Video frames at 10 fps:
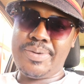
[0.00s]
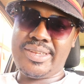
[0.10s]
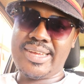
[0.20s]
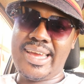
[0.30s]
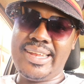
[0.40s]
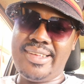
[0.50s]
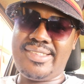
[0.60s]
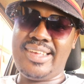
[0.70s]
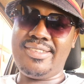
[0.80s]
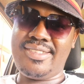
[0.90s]
But in
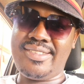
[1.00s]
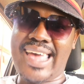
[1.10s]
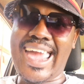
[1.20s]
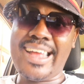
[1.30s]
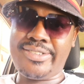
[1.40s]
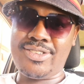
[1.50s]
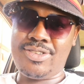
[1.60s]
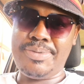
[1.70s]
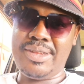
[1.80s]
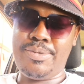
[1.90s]
this instance, I had
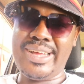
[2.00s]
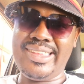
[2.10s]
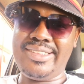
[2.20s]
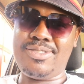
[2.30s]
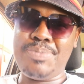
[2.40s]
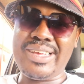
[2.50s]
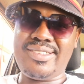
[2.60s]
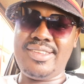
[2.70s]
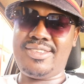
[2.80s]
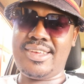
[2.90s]
to be the one that
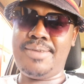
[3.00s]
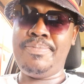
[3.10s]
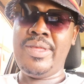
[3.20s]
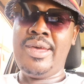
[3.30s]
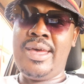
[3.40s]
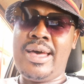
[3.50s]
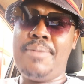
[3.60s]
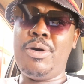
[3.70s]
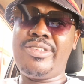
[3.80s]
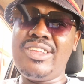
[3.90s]
speaks it.
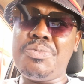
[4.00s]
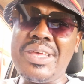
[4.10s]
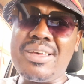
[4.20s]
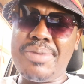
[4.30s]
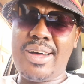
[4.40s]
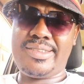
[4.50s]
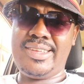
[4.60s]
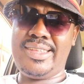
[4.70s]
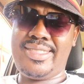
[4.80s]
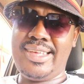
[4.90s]
I mostly speak about
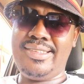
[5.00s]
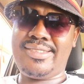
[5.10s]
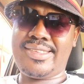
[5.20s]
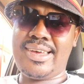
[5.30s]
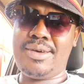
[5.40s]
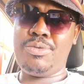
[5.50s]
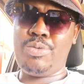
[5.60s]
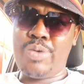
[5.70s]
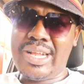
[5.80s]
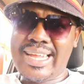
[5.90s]
the things.
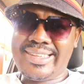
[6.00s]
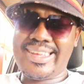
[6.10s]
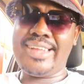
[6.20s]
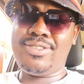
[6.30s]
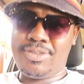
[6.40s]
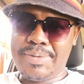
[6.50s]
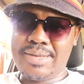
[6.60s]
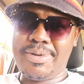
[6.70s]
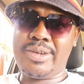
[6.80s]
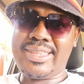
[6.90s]
I tend to
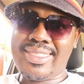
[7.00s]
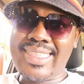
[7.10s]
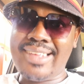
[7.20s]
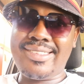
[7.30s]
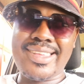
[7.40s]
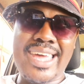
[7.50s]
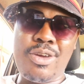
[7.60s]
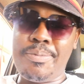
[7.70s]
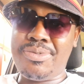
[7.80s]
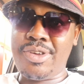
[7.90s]
speak about the things that I
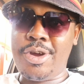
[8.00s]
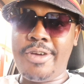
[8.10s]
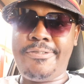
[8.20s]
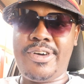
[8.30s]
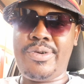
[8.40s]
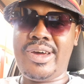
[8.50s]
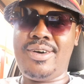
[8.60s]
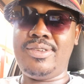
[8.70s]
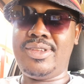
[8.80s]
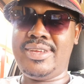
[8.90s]
observe
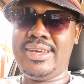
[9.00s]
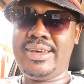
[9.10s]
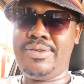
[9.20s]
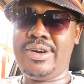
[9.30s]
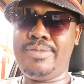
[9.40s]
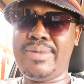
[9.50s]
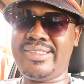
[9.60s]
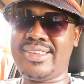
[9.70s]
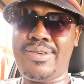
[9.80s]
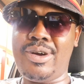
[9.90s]
around my
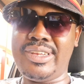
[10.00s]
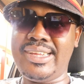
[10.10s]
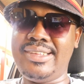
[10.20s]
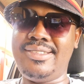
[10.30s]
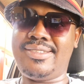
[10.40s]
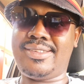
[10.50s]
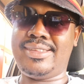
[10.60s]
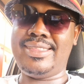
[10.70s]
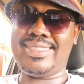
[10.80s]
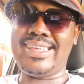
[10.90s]

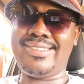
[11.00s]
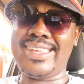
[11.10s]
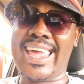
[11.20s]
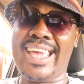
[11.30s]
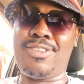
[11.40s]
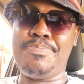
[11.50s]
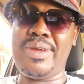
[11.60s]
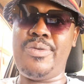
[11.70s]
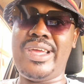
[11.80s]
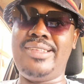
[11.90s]
surroundings, things that I
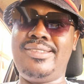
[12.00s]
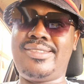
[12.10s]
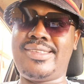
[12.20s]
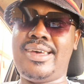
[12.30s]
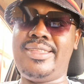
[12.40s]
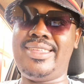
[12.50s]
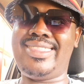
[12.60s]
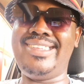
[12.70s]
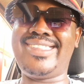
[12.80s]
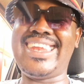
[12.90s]
experience, the
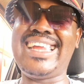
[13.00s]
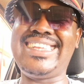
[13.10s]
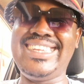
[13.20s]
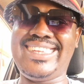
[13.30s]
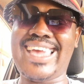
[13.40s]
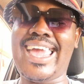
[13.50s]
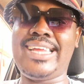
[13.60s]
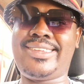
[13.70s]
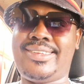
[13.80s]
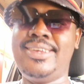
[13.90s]
things that I
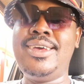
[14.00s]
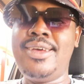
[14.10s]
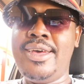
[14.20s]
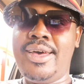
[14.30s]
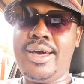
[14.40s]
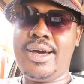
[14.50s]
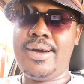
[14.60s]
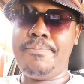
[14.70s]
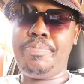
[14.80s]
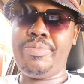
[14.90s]
detect.
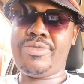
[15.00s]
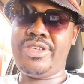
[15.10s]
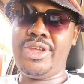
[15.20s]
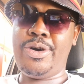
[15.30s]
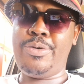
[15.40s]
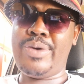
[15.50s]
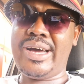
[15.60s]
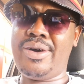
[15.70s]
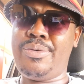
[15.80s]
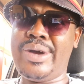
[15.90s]

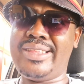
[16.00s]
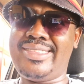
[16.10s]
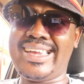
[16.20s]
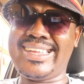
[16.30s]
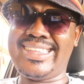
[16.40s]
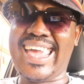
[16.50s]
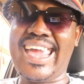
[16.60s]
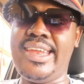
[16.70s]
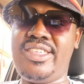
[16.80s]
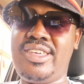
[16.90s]
What the
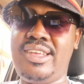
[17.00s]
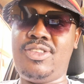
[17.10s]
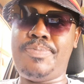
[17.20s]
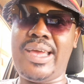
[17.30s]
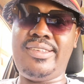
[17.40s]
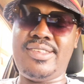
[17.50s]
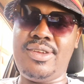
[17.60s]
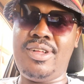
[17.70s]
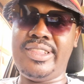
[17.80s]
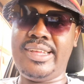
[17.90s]
energy in space
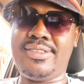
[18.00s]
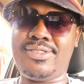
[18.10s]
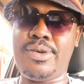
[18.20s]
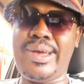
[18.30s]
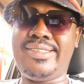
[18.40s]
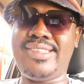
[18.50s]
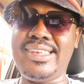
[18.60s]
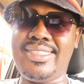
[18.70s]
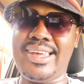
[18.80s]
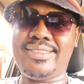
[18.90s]
and all that. So I
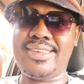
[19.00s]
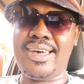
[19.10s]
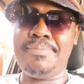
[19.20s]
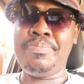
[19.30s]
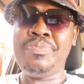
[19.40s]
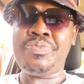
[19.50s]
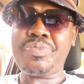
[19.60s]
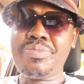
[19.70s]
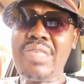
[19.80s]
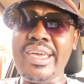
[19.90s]
see that.
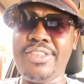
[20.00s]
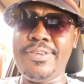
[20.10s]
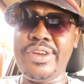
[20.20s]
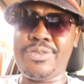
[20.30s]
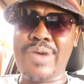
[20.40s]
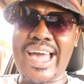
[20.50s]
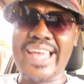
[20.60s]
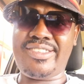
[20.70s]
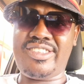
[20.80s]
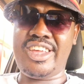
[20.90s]
It's very dry.
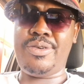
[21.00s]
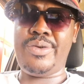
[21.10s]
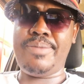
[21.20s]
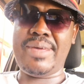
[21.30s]
It's January.